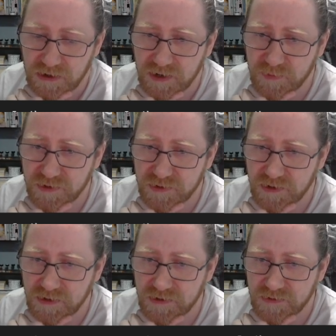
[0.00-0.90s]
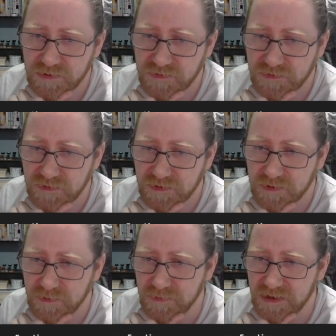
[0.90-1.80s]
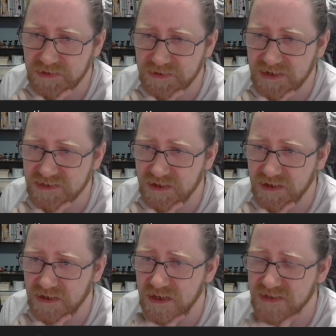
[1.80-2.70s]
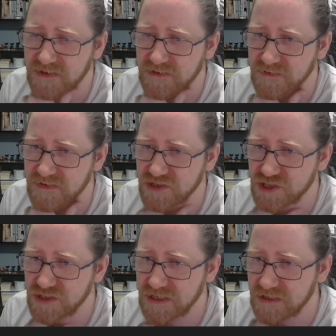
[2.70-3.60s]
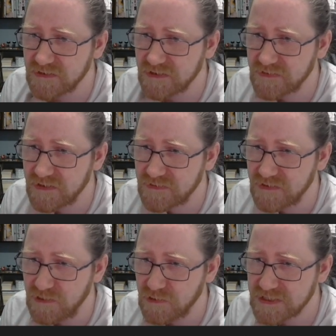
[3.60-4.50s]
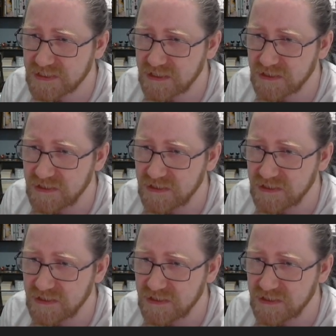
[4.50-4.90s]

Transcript: I'm gonna just make an executive decision and take the Heliolisk.